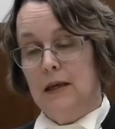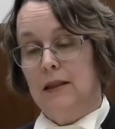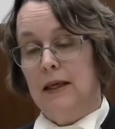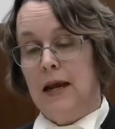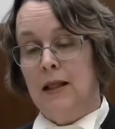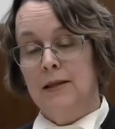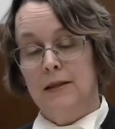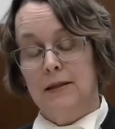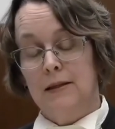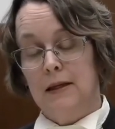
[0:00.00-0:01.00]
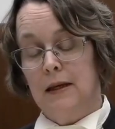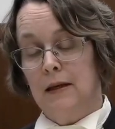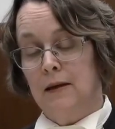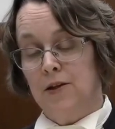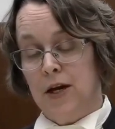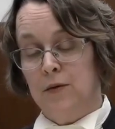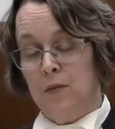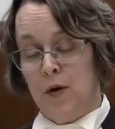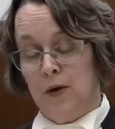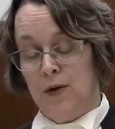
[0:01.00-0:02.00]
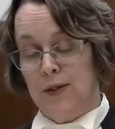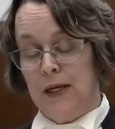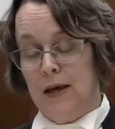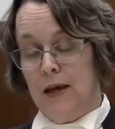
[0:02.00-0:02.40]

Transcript: The analysis in General Motors